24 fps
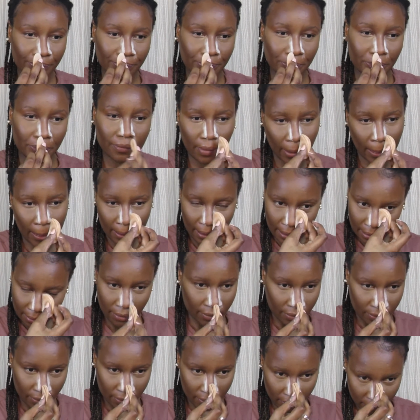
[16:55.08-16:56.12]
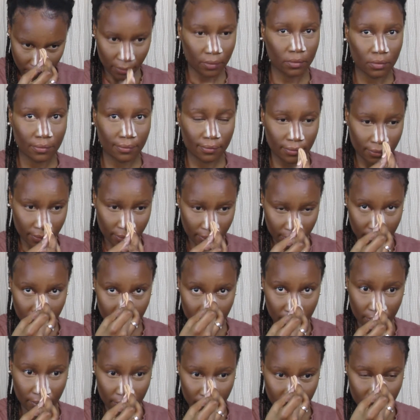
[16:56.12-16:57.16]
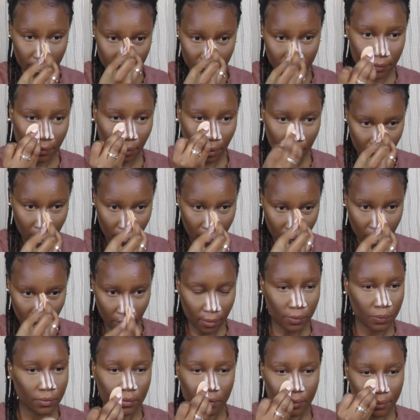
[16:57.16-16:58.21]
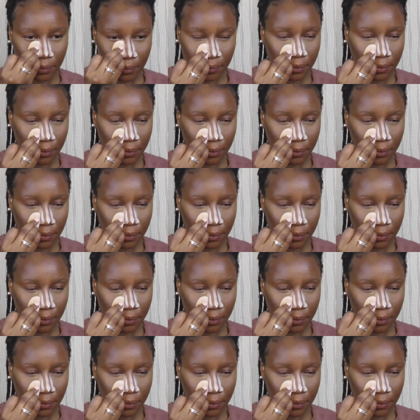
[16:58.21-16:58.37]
Be honest with you, I want you,